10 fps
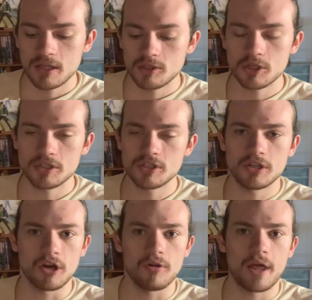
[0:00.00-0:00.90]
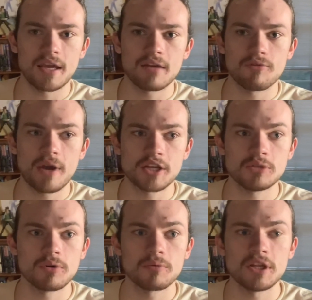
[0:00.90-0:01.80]
just so you know, like if you
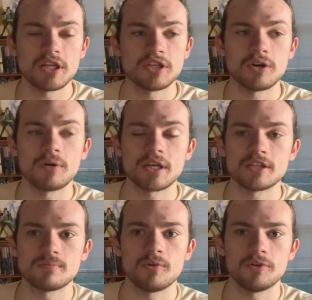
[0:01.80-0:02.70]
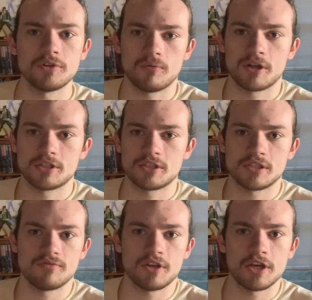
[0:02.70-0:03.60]
actually want to read it and don't want to get spoiled, don't watch
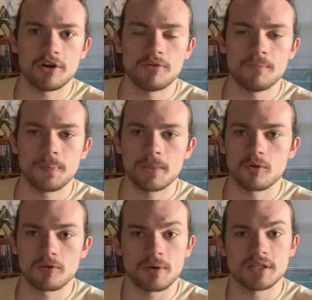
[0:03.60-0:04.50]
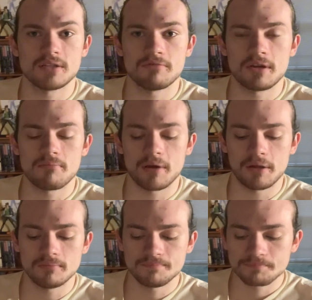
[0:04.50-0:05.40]
this video or the rest of it.
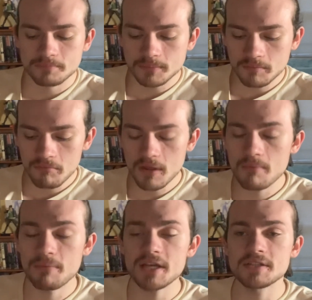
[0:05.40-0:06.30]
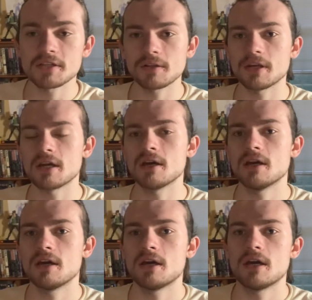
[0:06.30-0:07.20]
But basically,
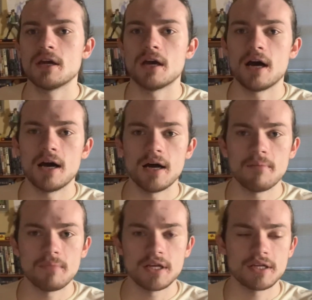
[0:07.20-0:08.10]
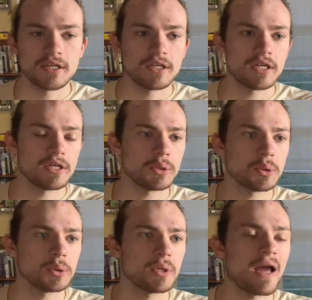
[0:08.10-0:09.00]
um
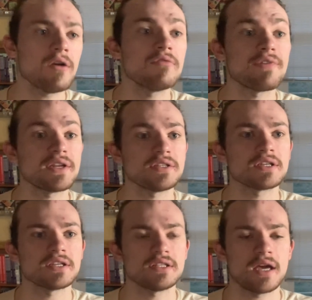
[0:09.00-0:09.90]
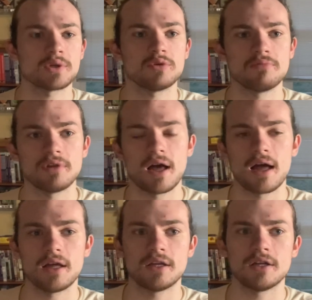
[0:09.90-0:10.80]
I don't know if I discussed the actual
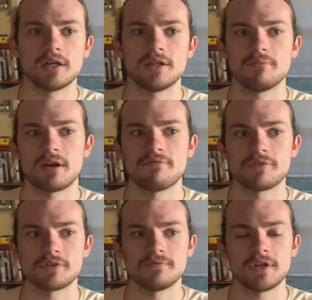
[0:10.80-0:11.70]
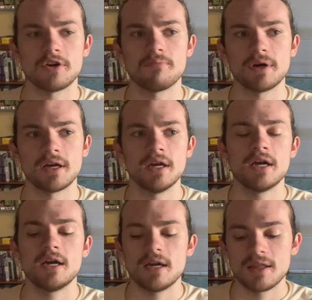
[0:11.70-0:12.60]
plot in my first video, but
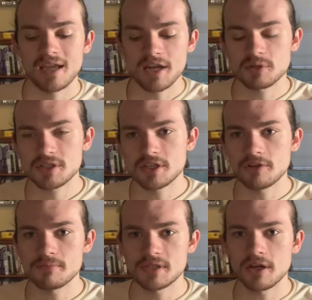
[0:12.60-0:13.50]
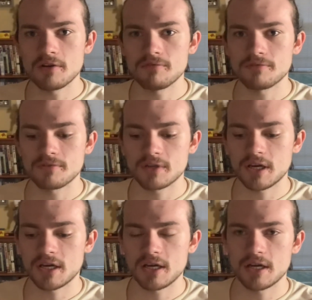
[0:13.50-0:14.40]
the guy tries to kill himself.
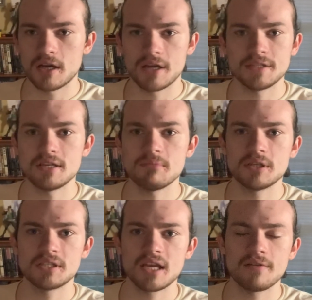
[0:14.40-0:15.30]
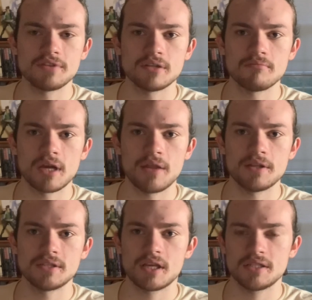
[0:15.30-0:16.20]
A demon saves him and
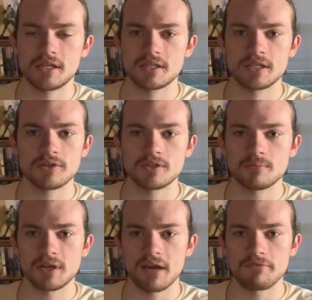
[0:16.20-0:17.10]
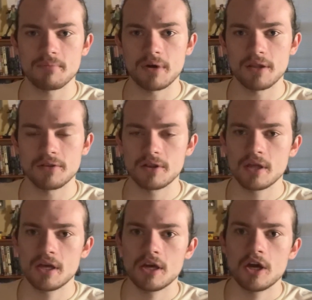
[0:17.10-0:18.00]
then says he has to kill someone every month
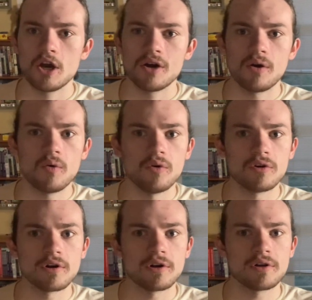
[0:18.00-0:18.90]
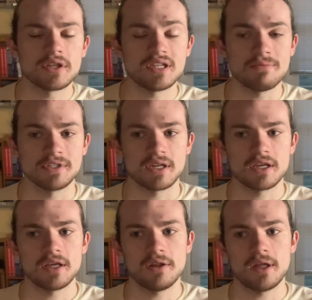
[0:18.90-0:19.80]
or the demon's going
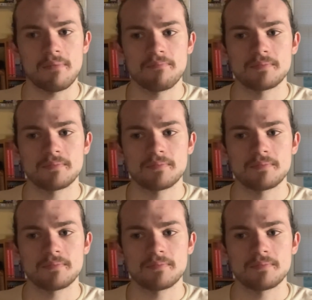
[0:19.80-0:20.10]
to kill him.